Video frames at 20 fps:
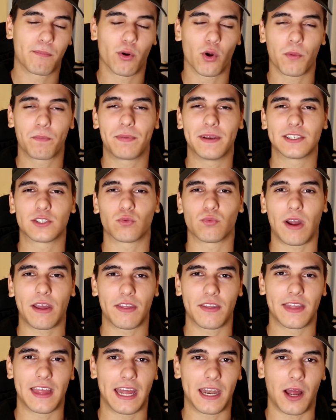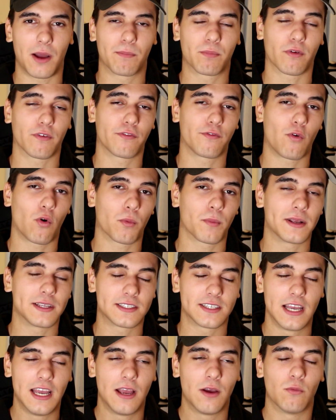purpose rather than a
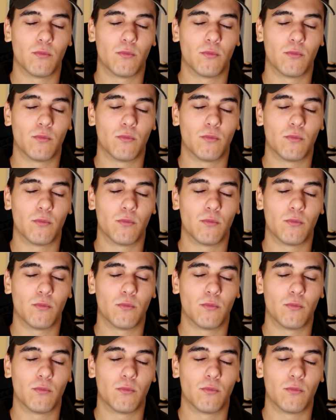performance.